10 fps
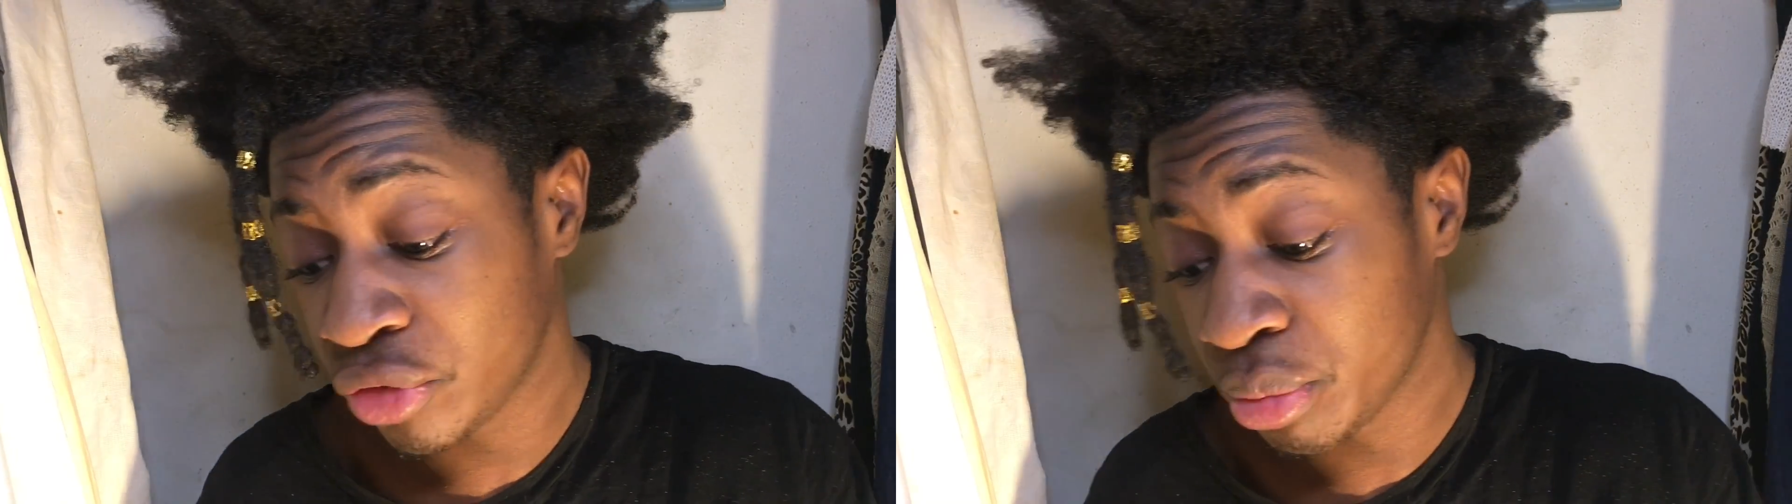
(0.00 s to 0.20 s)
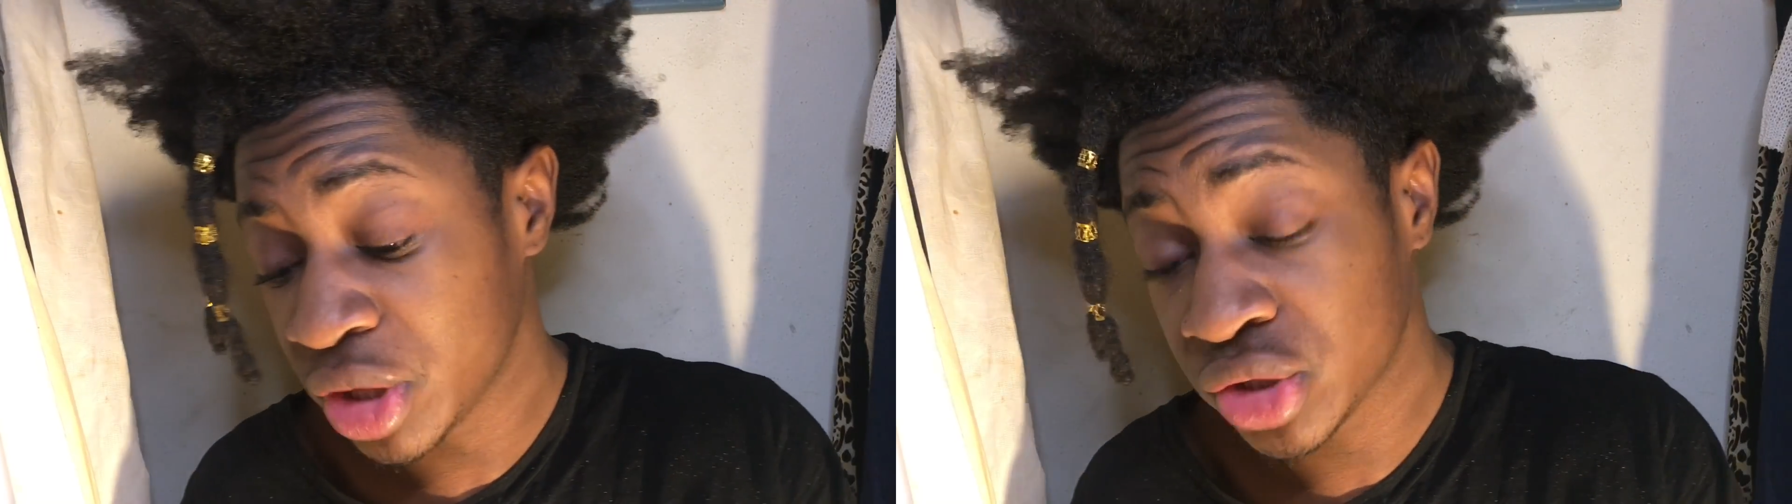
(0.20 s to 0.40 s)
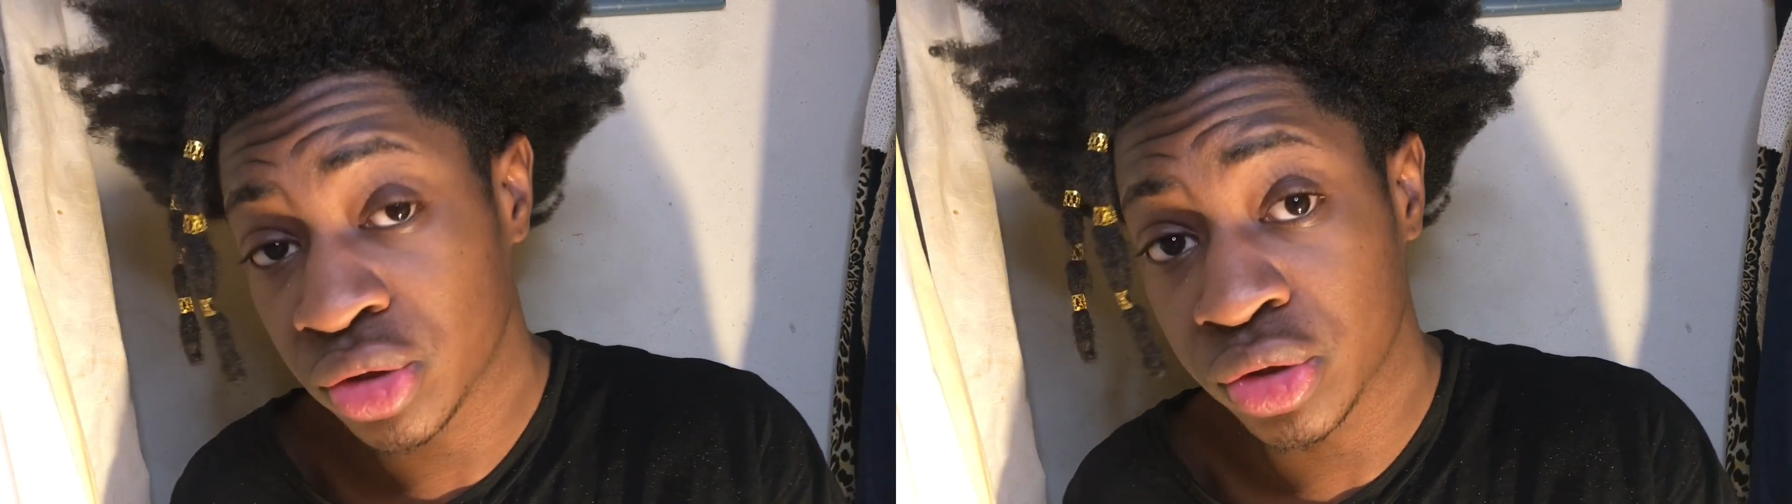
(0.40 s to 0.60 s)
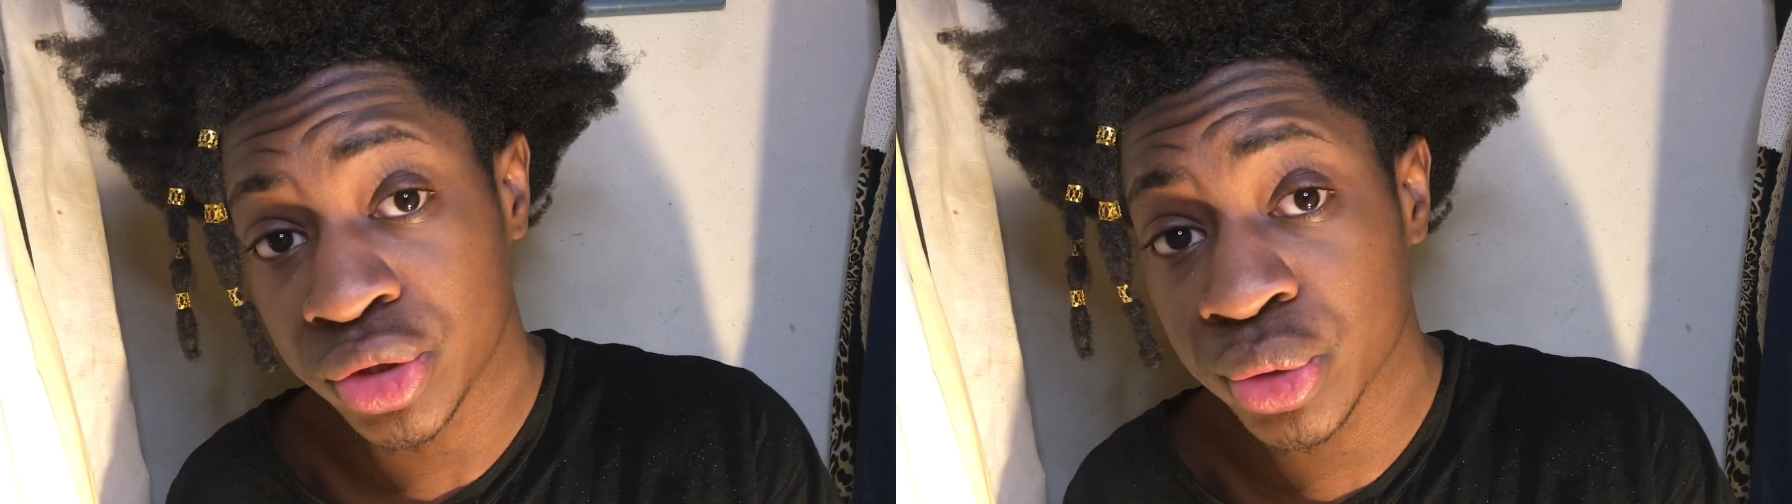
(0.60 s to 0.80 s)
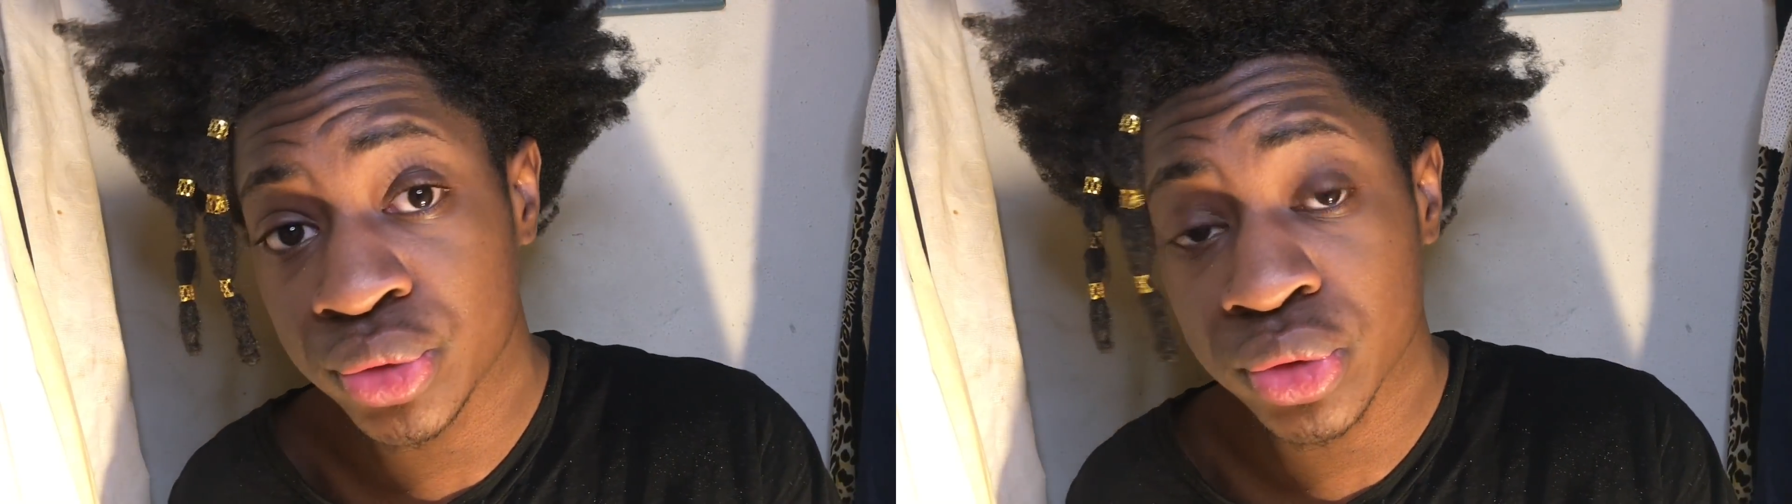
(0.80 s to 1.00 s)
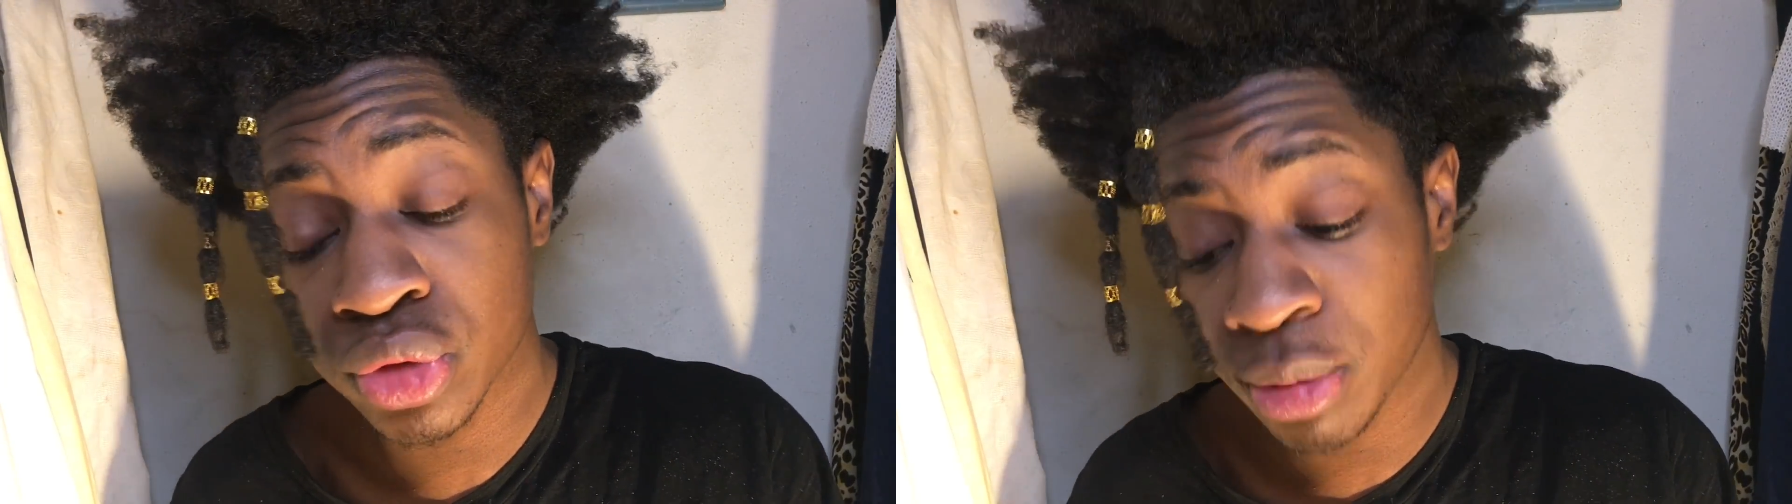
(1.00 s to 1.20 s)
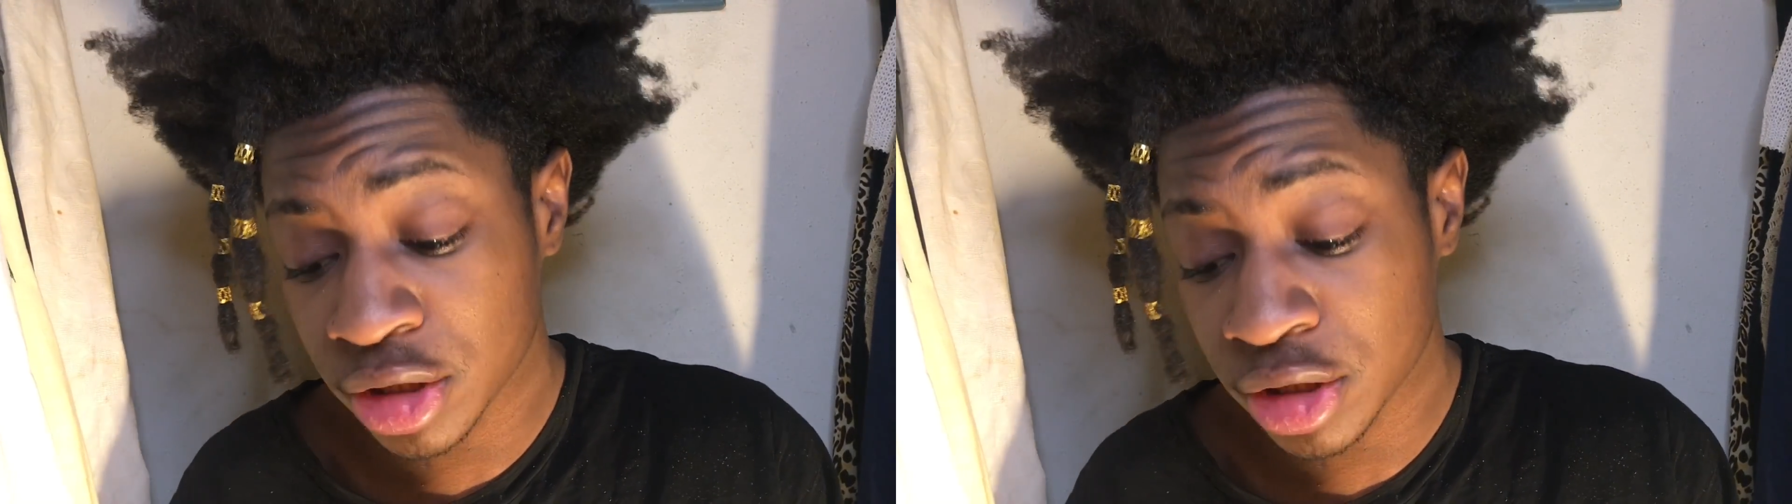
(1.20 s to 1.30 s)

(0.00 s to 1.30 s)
information on YouTube.